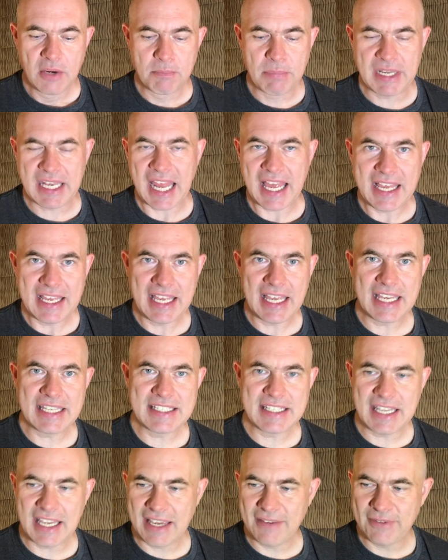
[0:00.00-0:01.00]
but
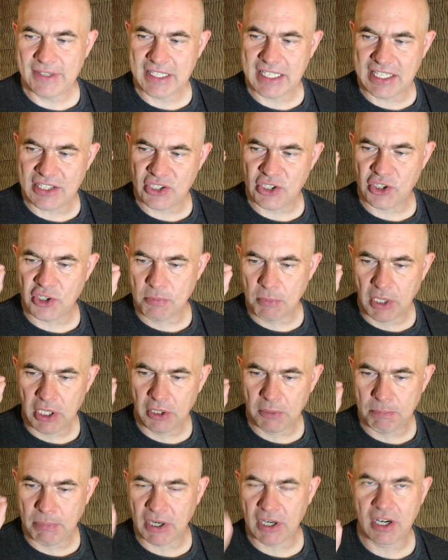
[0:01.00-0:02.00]
had it having a
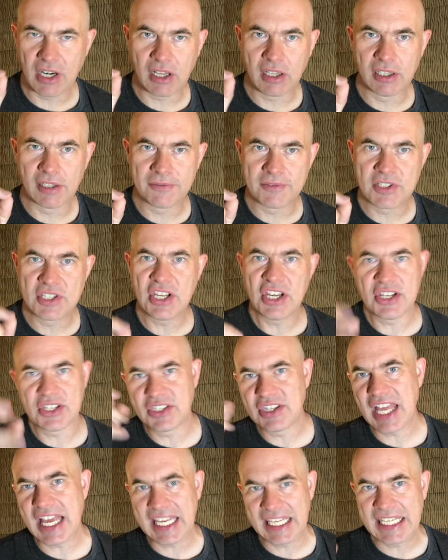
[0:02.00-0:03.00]
small particle of
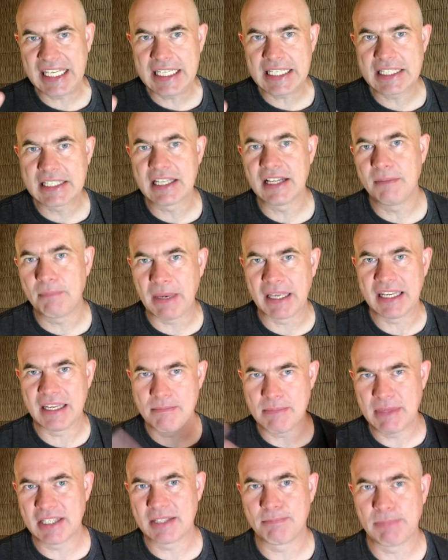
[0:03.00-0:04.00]
dust, that heats up and
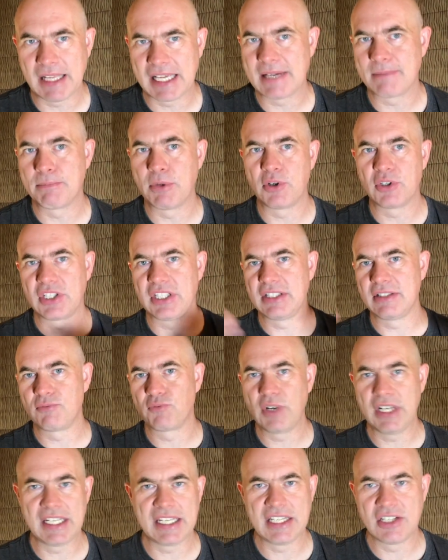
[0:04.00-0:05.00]
emits black body
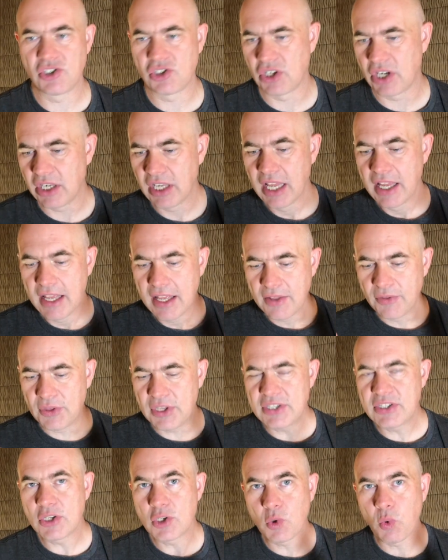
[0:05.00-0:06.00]
radiation. And
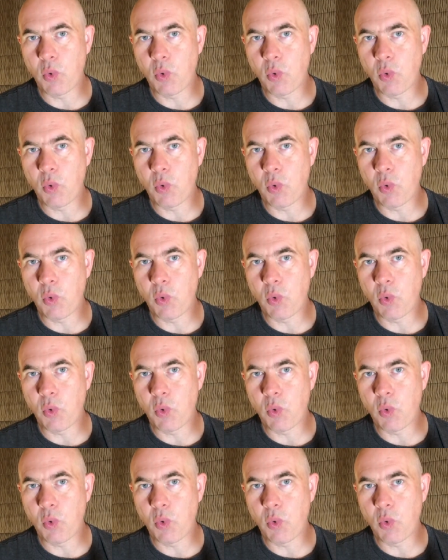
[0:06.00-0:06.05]
this is